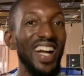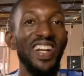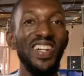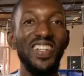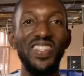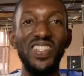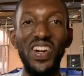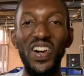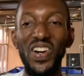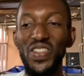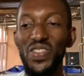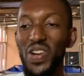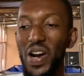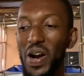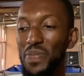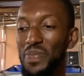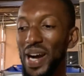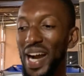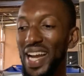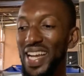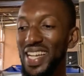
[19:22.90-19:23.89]
No, you are
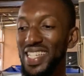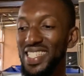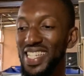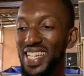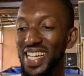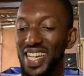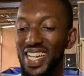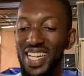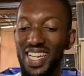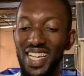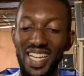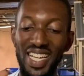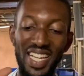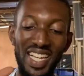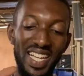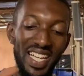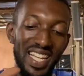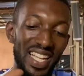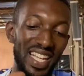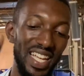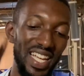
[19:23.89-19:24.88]
buying
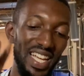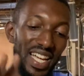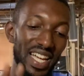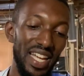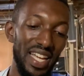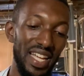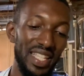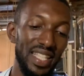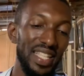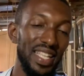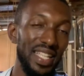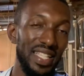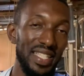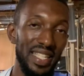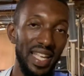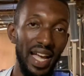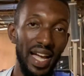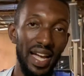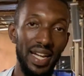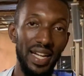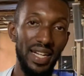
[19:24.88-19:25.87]
the
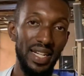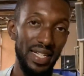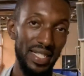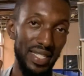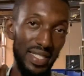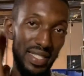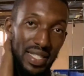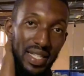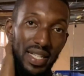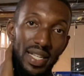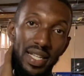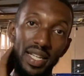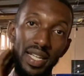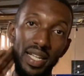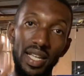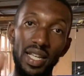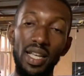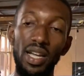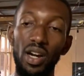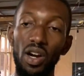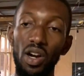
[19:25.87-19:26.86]
tank,
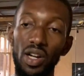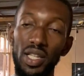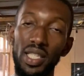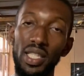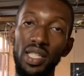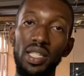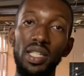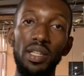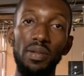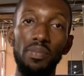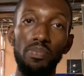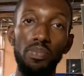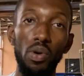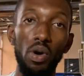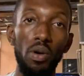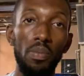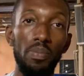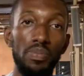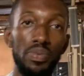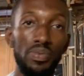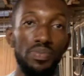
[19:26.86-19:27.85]
oxygen
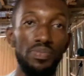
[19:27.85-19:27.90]
pump.